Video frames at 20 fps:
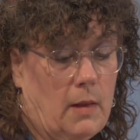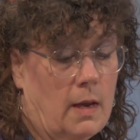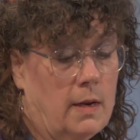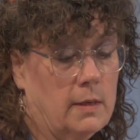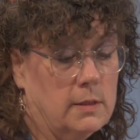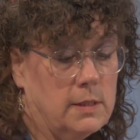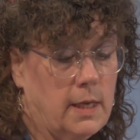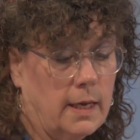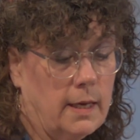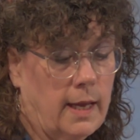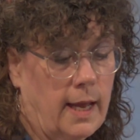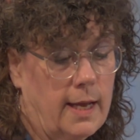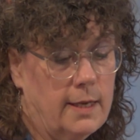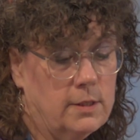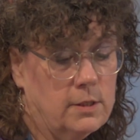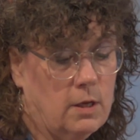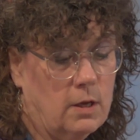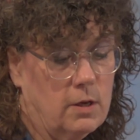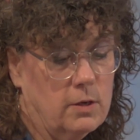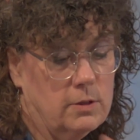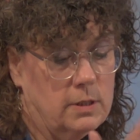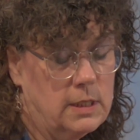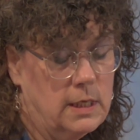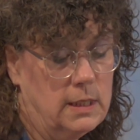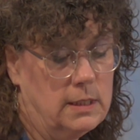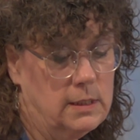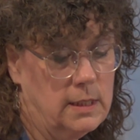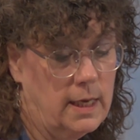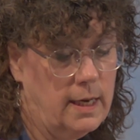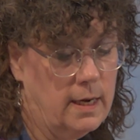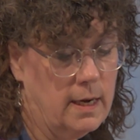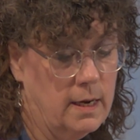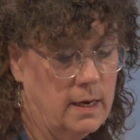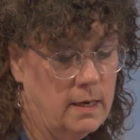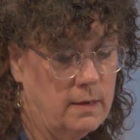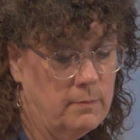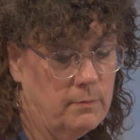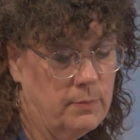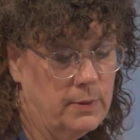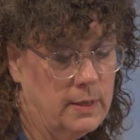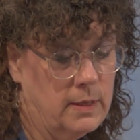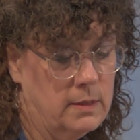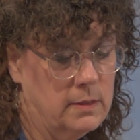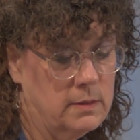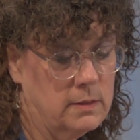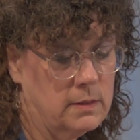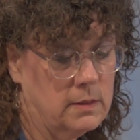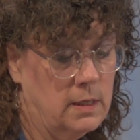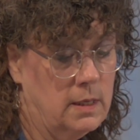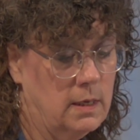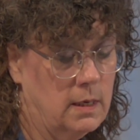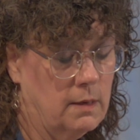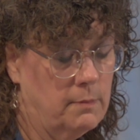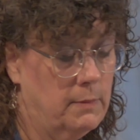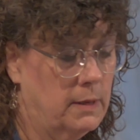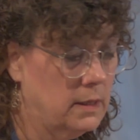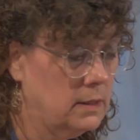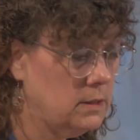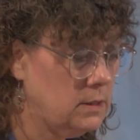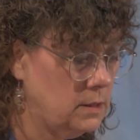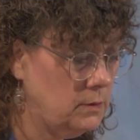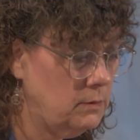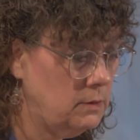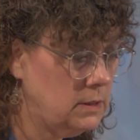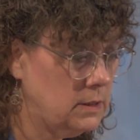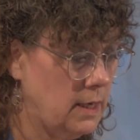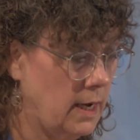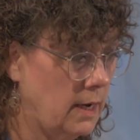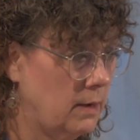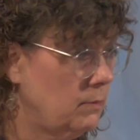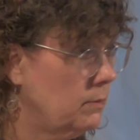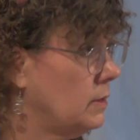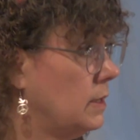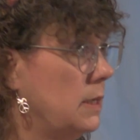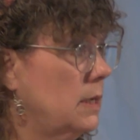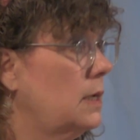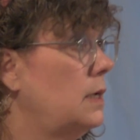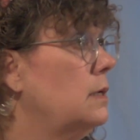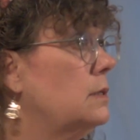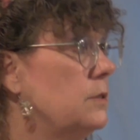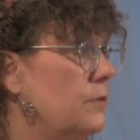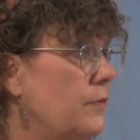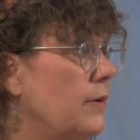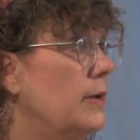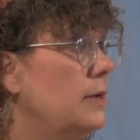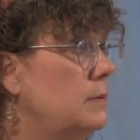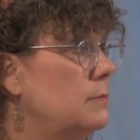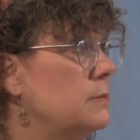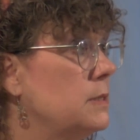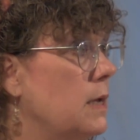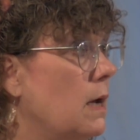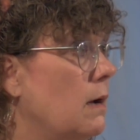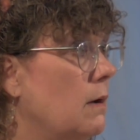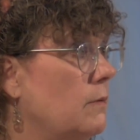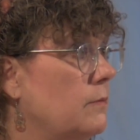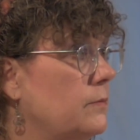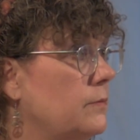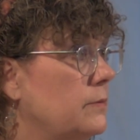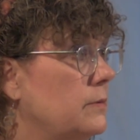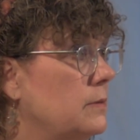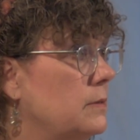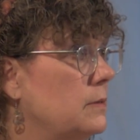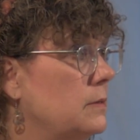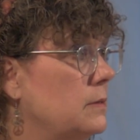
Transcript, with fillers: and it's like, case closed, he did it because he committed suicide. Well, he can't defend himself.